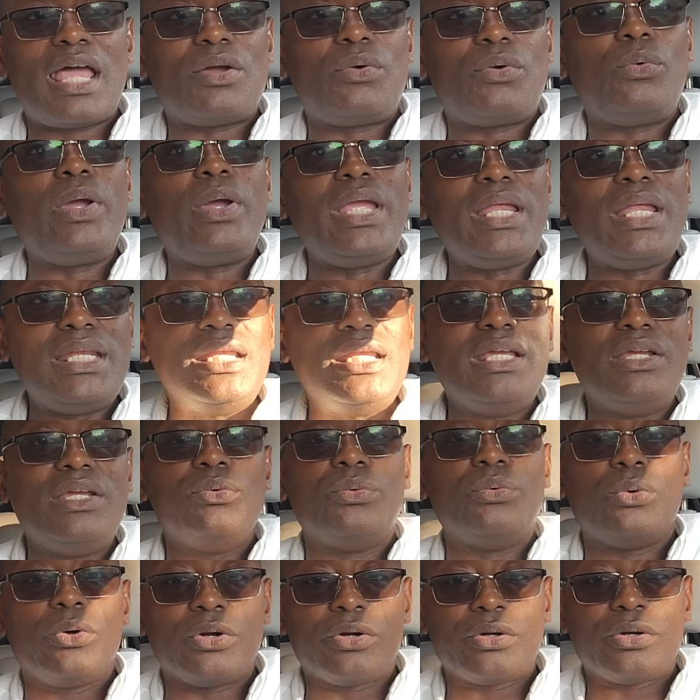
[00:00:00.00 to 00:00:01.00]
like we
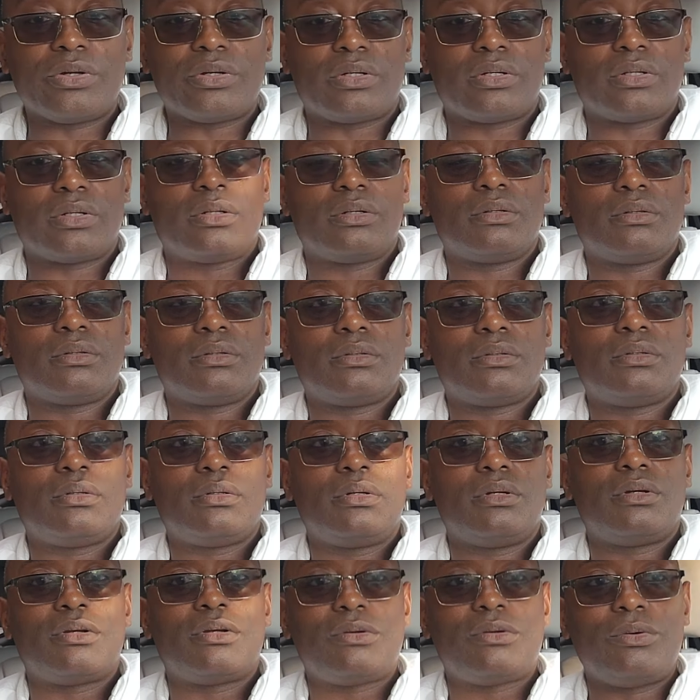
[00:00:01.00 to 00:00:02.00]
need work.
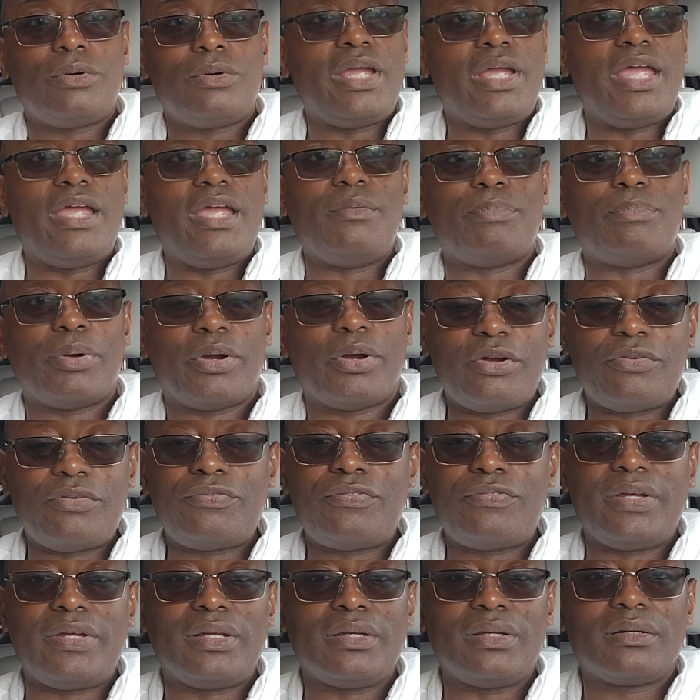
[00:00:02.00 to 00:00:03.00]
We ain't
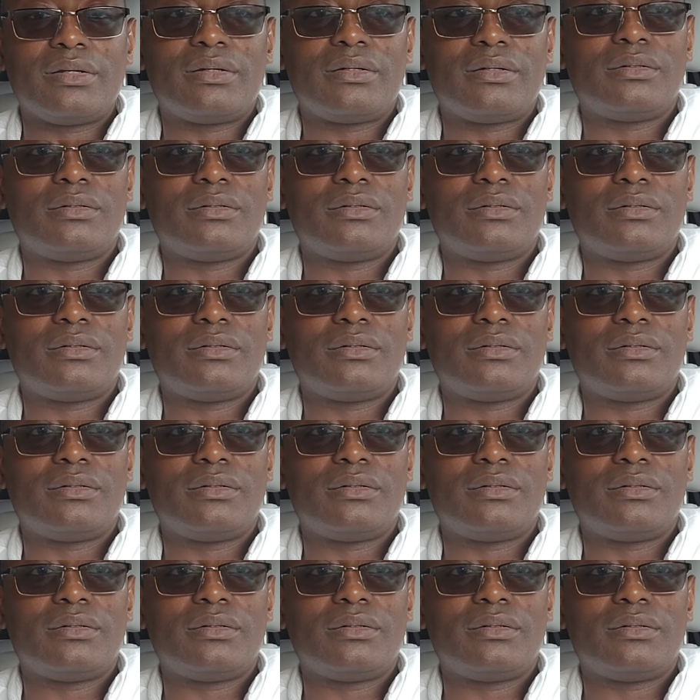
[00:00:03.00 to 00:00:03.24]
perfect.